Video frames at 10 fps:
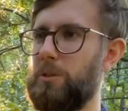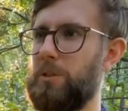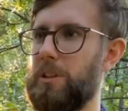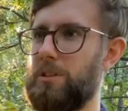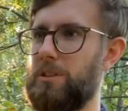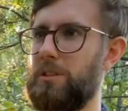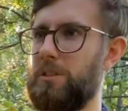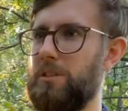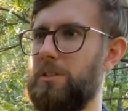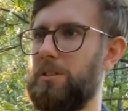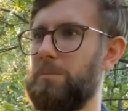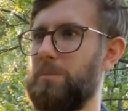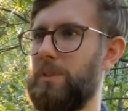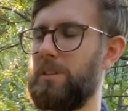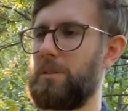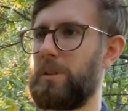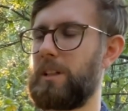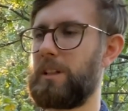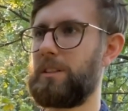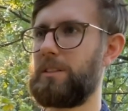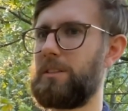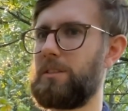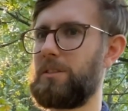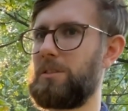structure in the past,